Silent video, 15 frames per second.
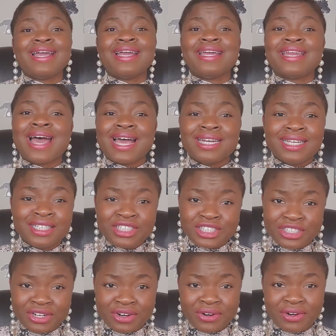In
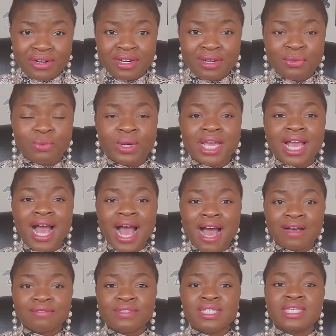addition, we
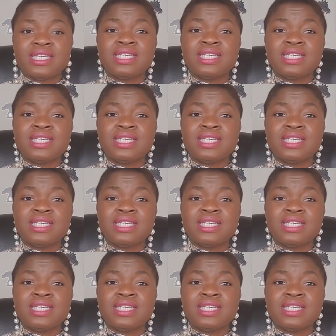have the